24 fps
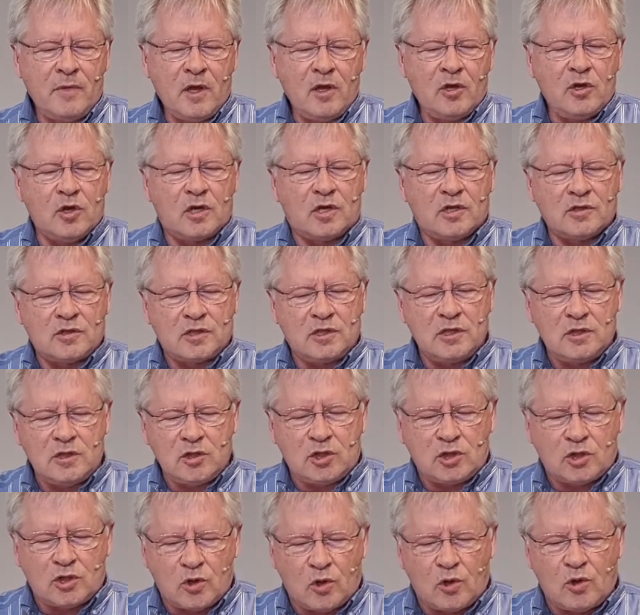You could see the
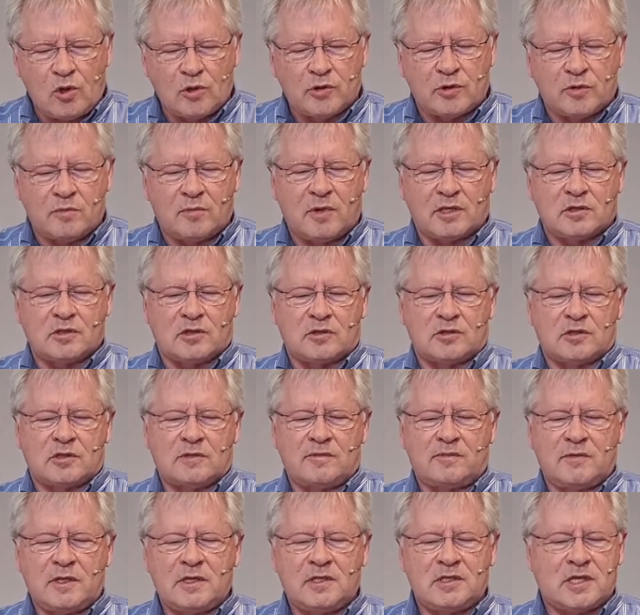shoulder muscles
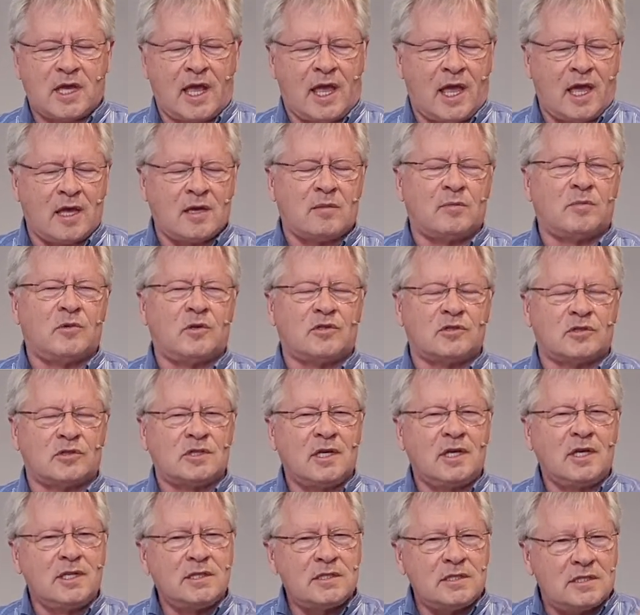of these animals
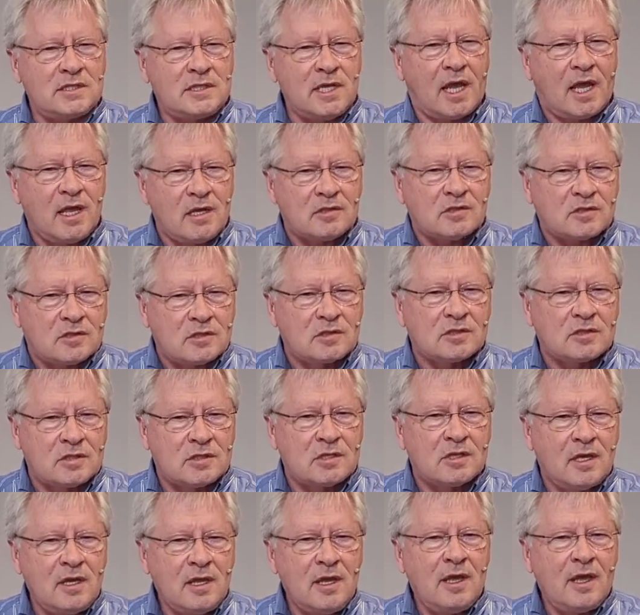
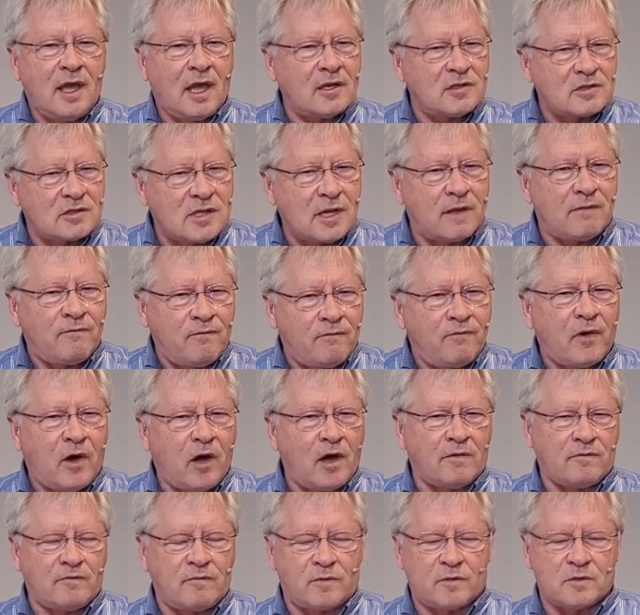tensed as they
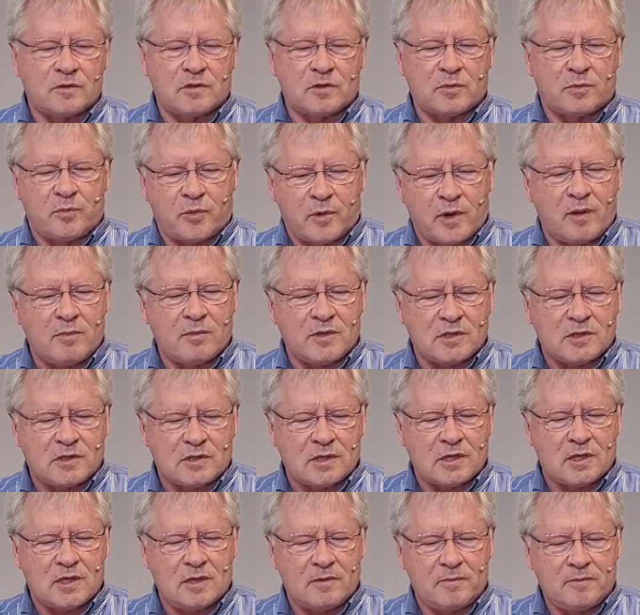fought for
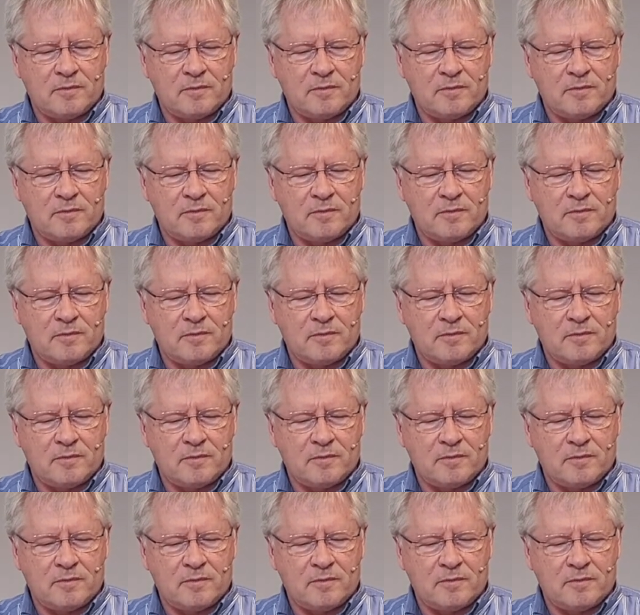supremacy.